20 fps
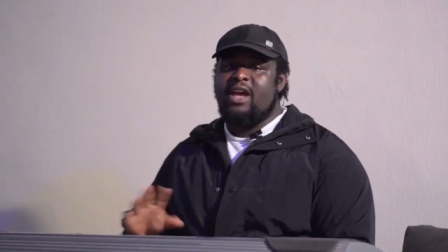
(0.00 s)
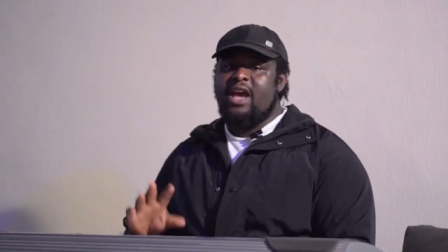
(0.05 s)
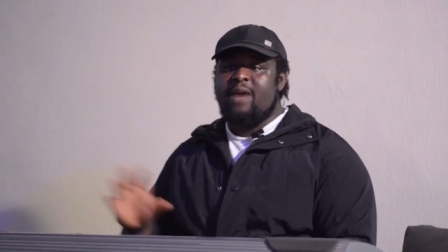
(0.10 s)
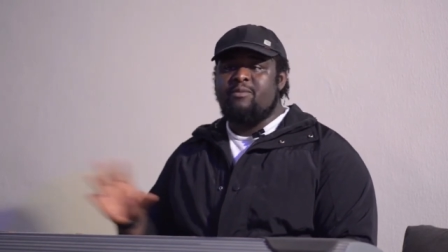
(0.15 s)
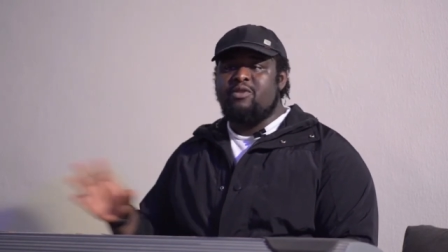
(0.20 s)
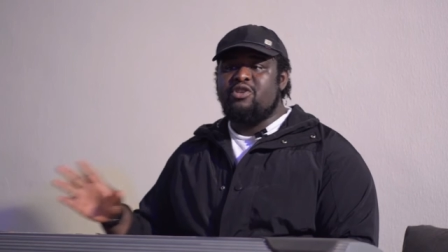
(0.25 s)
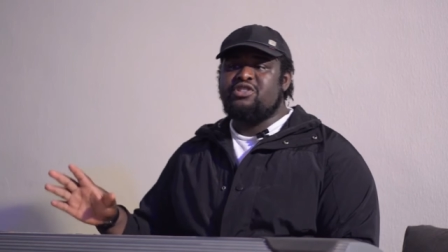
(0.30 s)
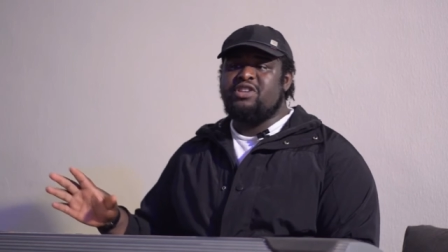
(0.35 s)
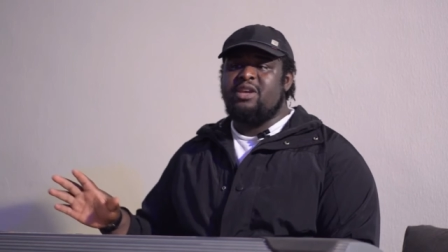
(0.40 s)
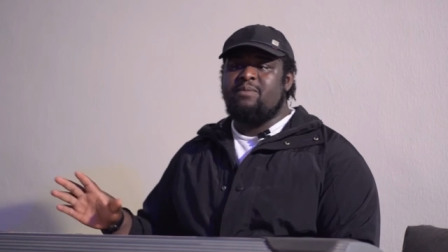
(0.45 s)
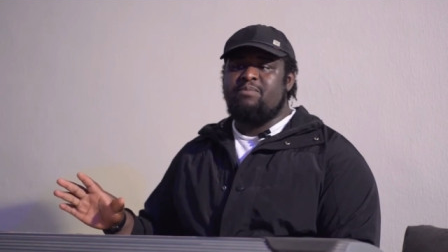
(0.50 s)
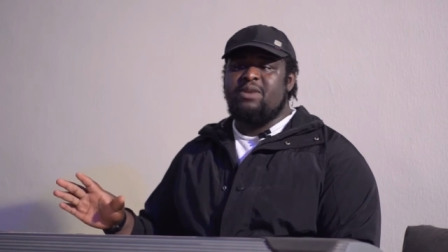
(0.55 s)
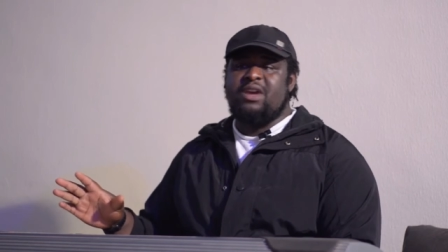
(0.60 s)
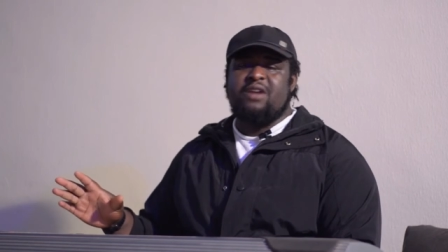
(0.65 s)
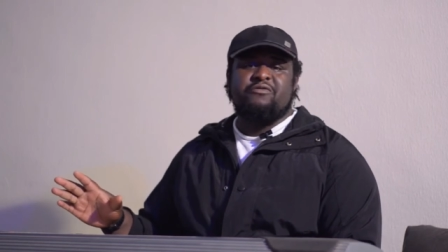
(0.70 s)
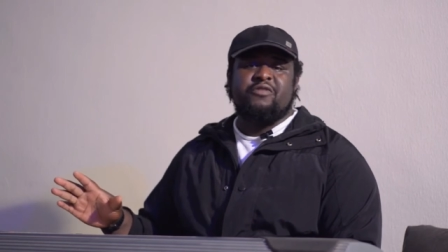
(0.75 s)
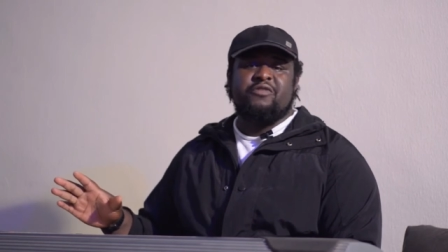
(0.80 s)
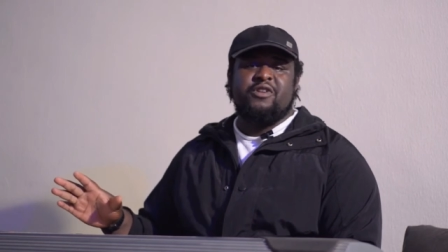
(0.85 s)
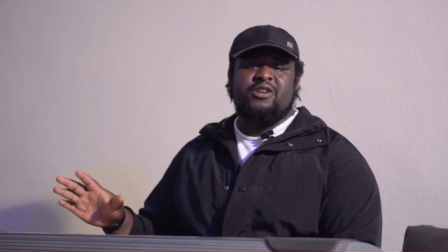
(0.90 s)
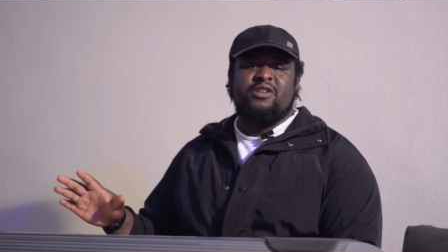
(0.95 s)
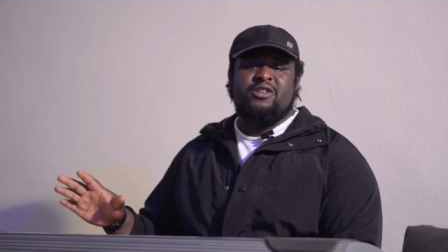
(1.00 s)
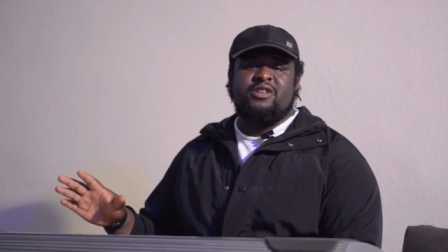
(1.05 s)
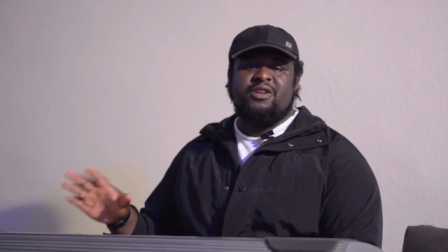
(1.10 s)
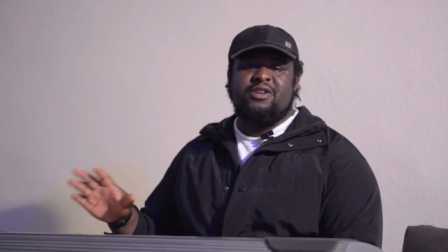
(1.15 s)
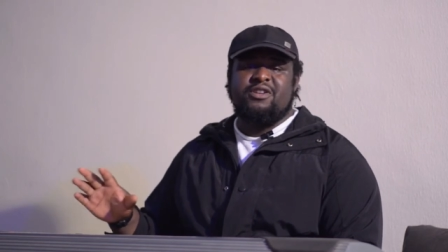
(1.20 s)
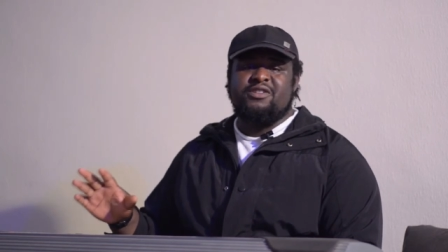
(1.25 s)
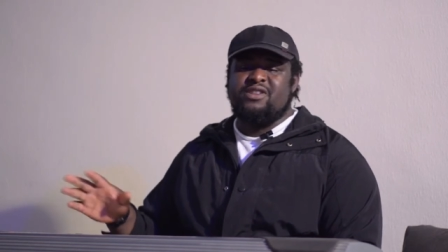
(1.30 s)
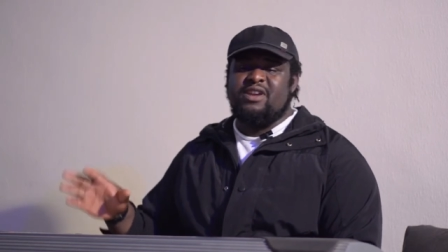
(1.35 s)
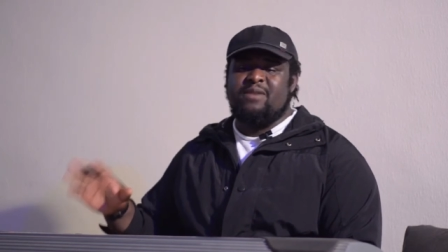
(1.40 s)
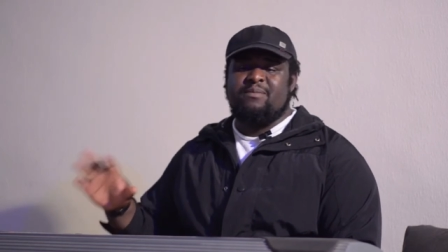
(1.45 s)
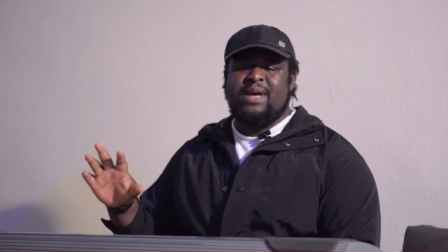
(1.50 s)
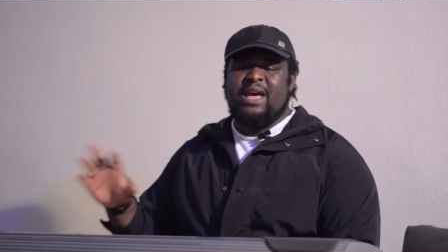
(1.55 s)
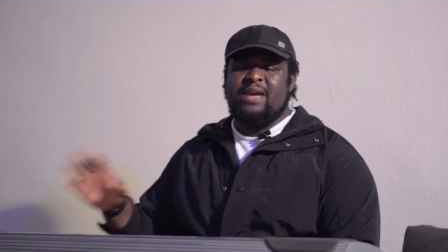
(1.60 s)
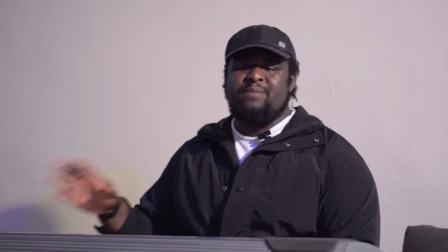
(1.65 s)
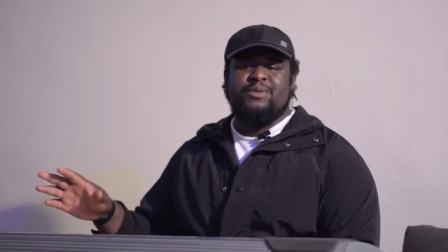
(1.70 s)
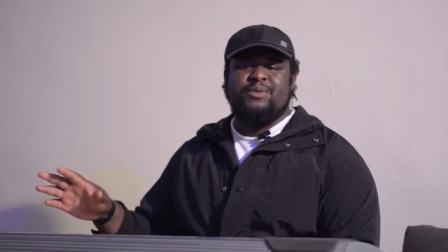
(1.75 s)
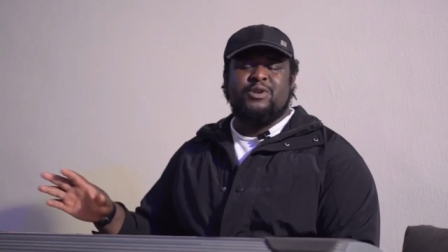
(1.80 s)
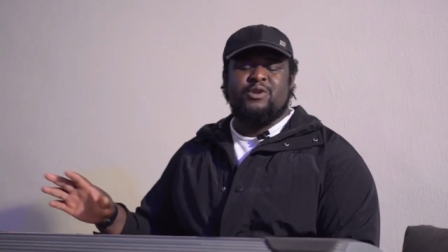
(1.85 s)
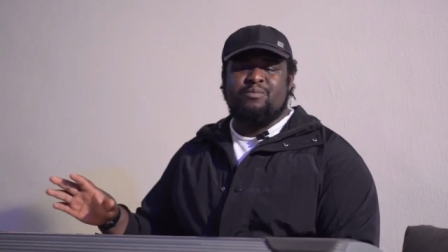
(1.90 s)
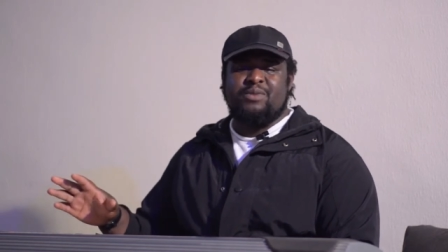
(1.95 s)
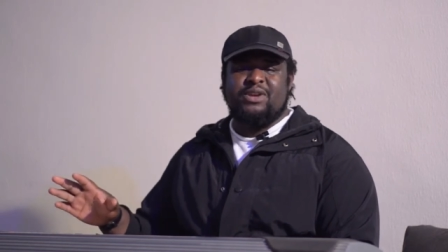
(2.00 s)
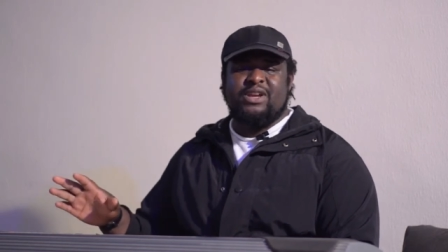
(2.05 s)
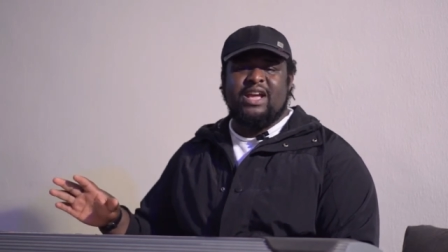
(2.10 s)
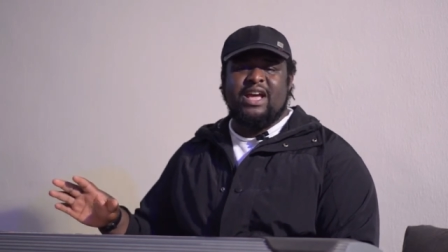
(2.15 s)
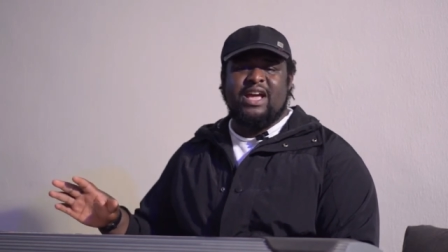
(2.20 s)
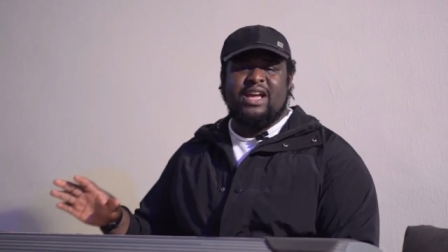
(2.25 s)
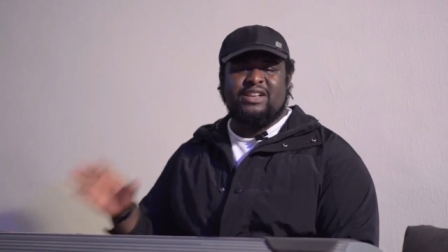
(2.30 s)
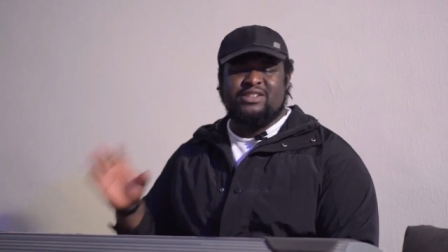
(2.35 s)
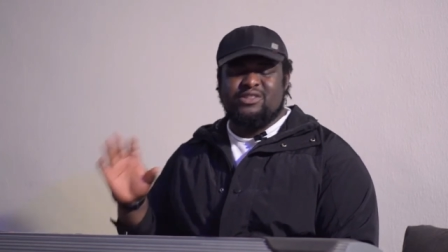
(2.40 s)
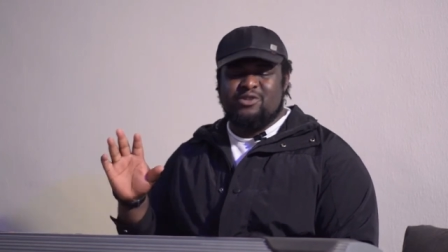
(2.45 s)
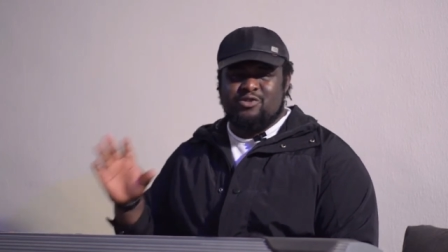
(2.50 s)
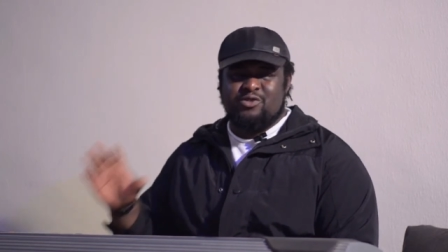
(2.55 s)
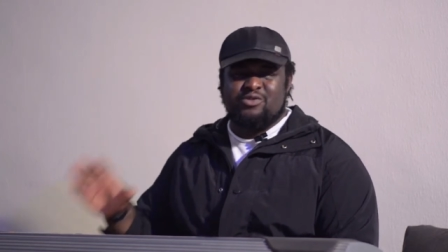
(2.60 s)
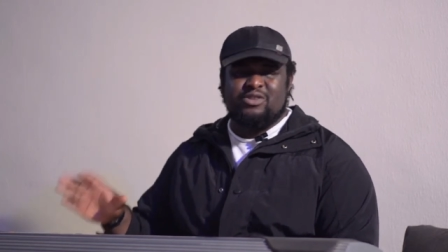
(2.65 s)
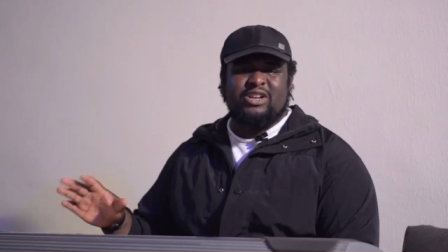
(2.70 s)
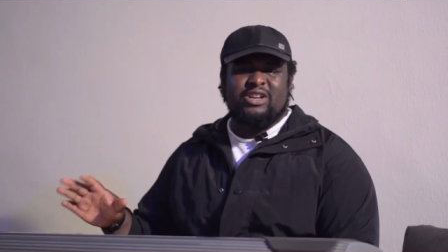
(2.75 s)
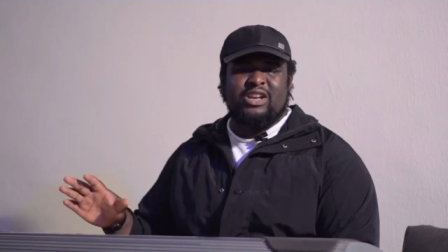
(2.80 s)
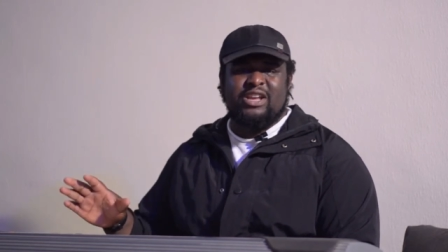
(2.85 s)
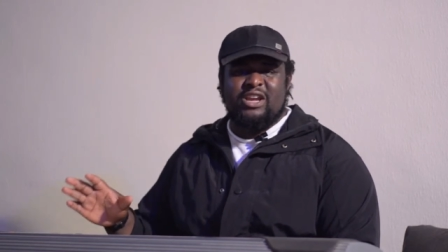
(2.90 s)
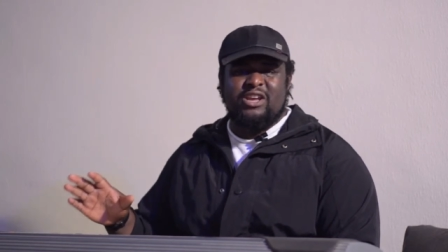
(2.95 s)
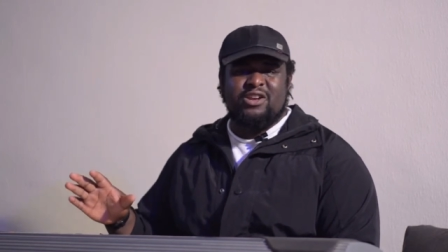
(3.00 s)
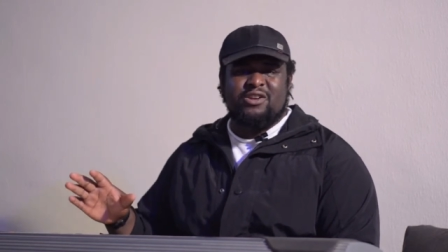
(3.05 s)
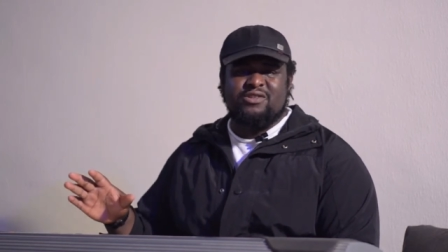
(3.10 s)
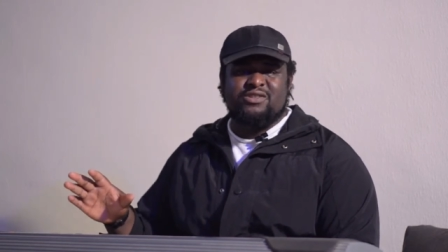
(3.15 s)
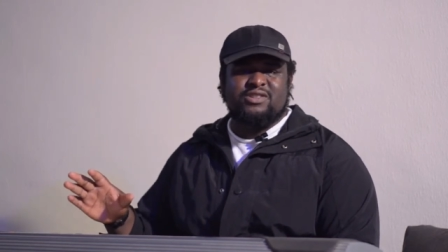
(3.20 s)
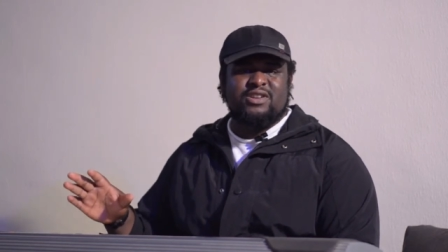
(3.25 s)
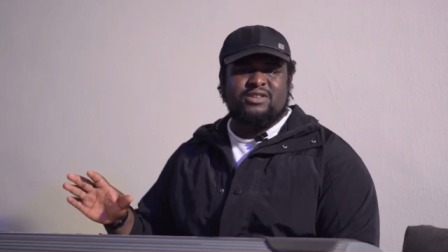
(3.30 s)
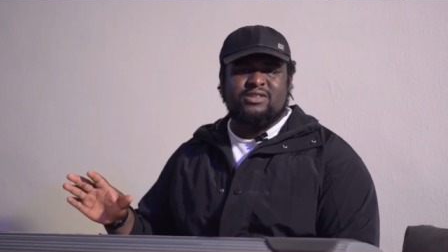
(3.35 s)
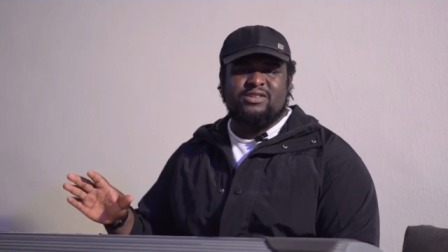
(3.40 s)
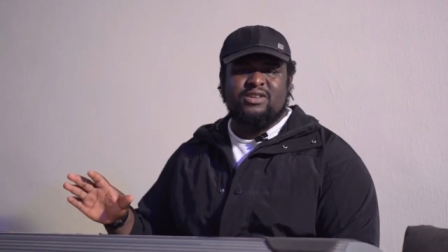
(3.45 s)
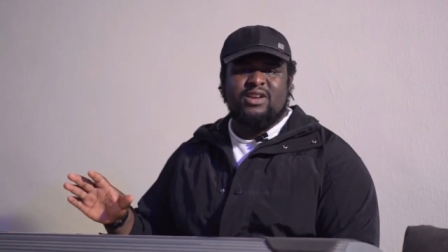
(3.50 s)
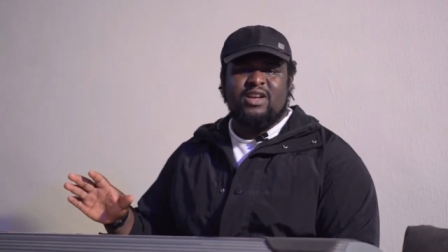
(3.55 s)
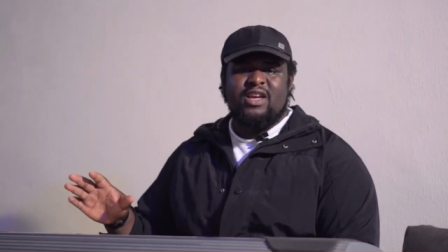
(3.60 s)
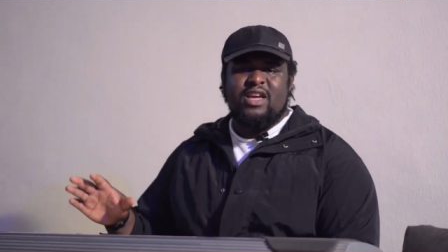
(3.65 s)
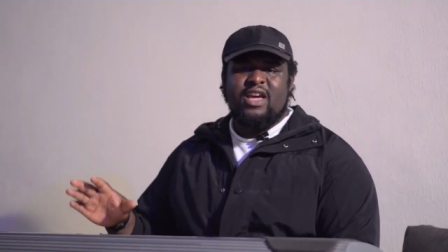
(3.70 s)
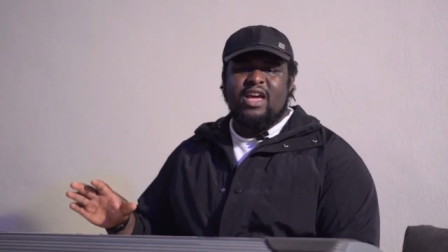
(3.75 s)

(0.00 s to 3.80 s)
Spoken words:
I'm not saying Biafra, these IPOB guys are totally innocent.